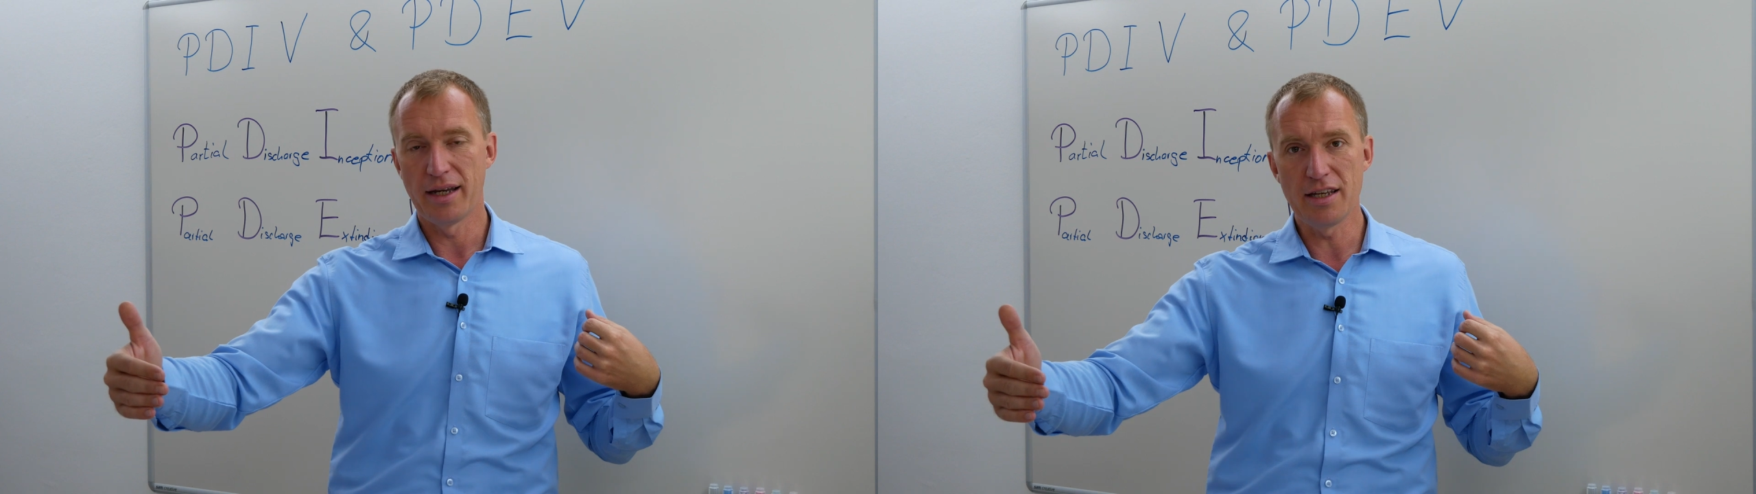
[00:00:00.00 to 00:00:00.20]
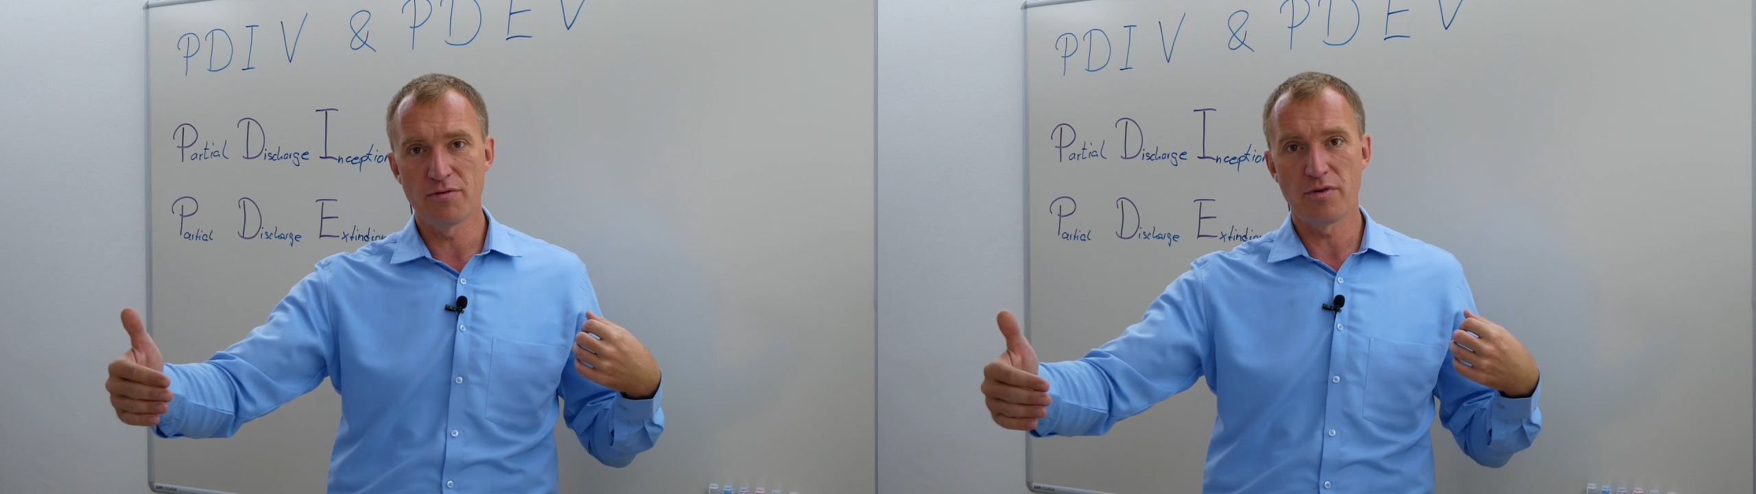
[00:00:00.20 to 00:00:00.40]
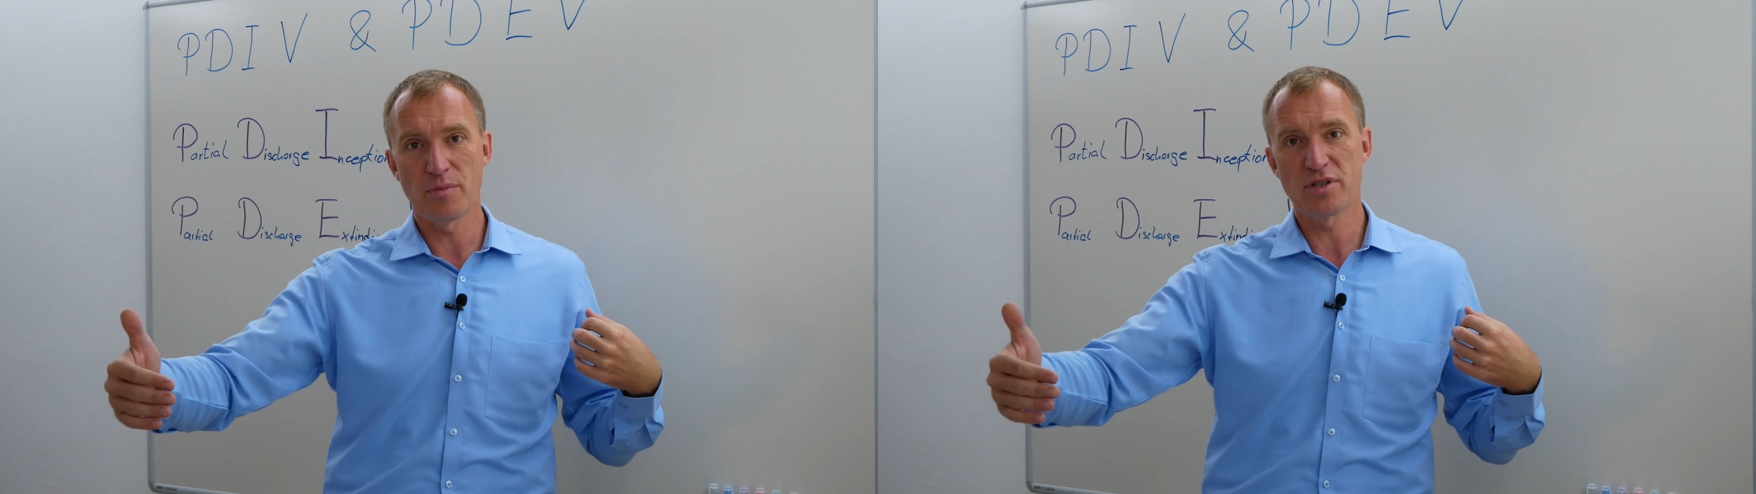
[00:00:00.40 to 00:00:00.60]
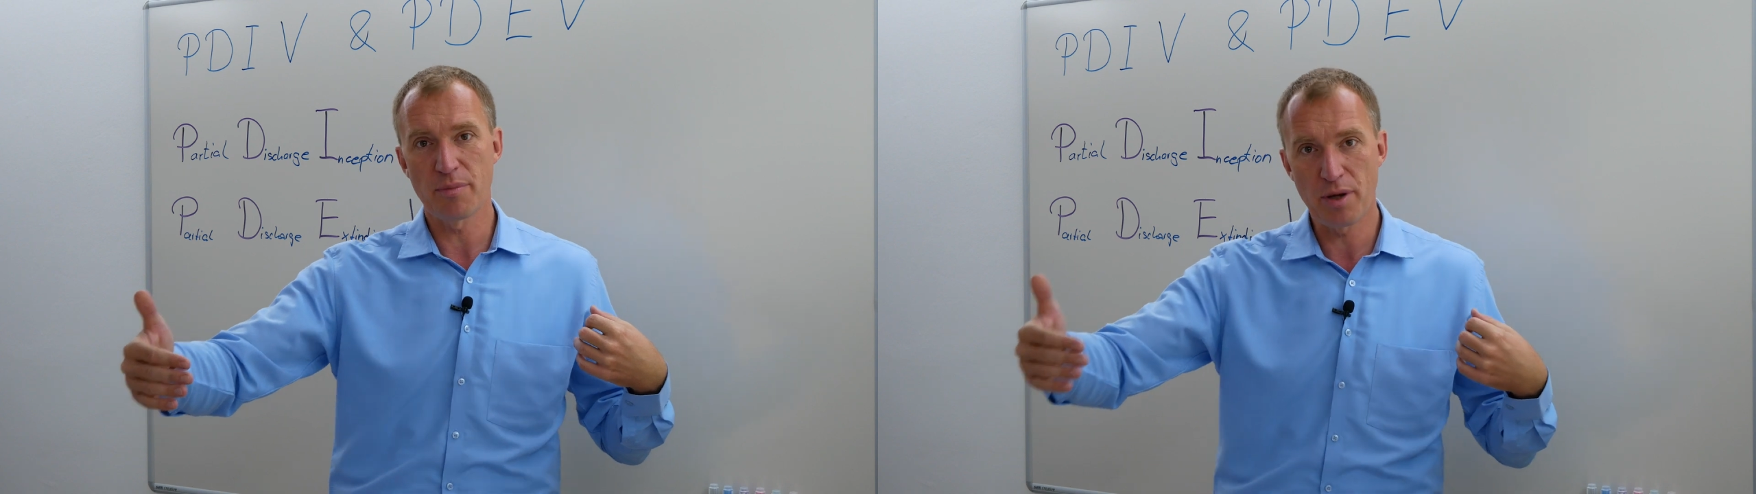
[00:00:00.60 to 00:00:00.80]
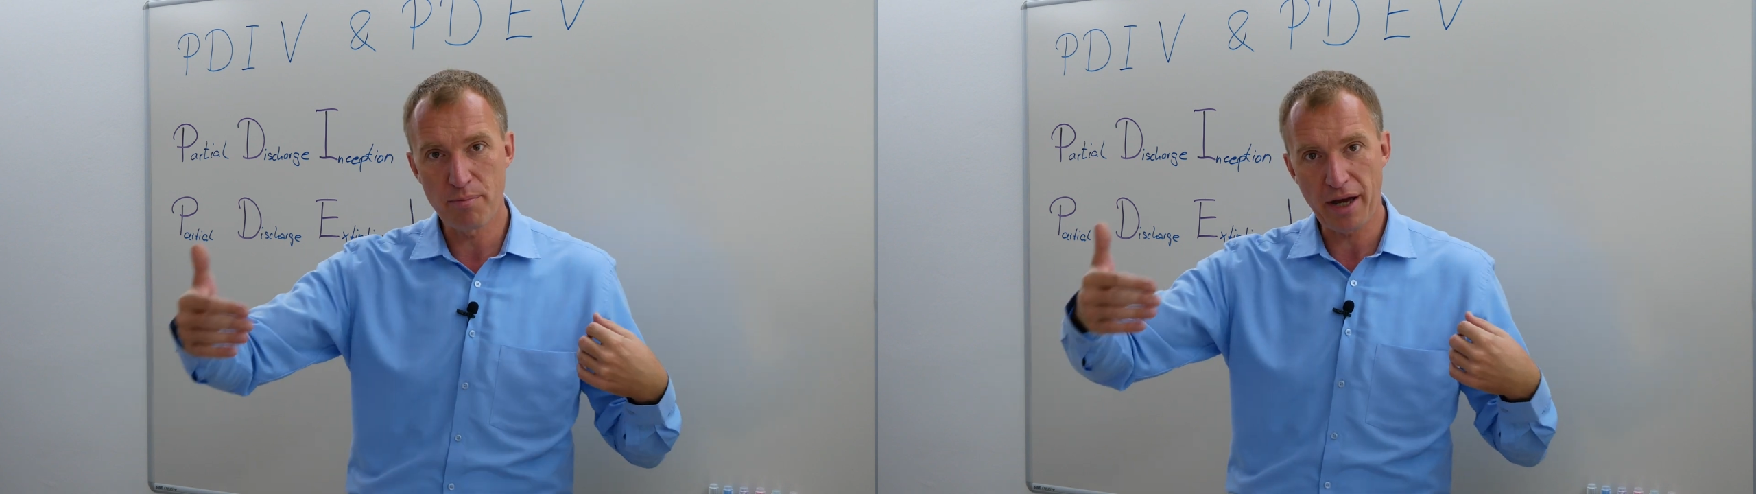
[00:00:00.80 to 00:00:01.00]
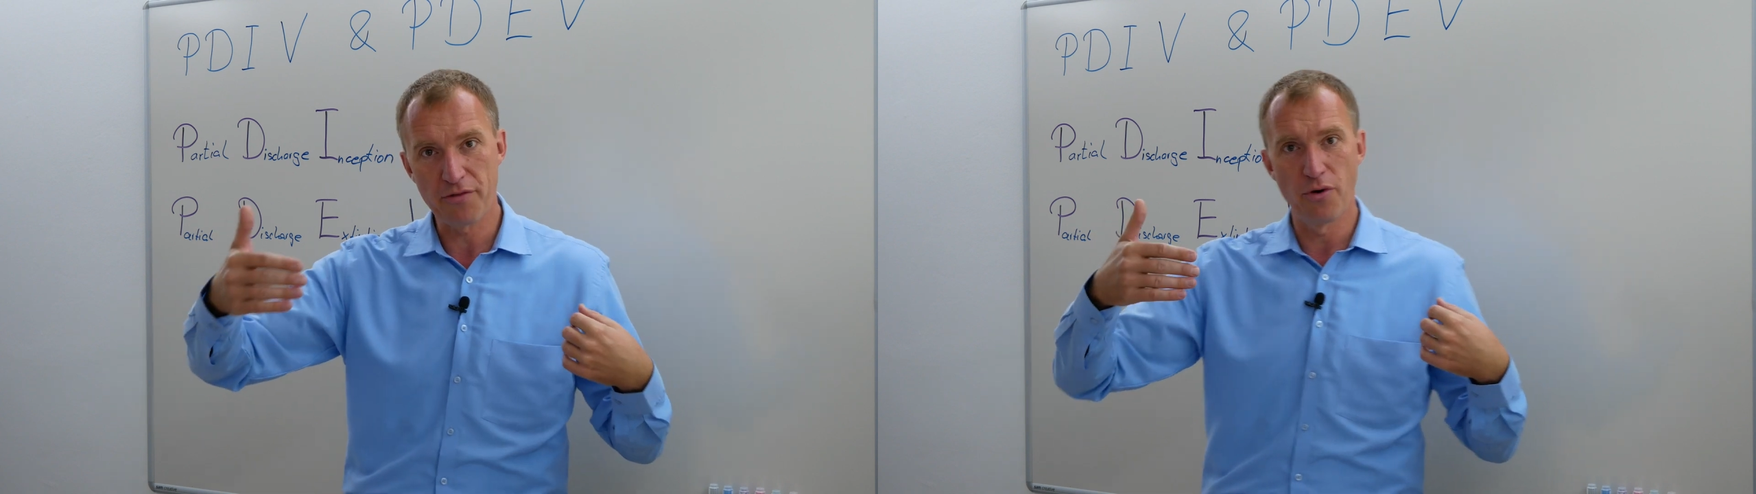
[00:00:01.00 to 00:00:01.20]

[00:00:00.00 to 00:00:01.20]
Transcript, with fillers: And even if I'm stepping back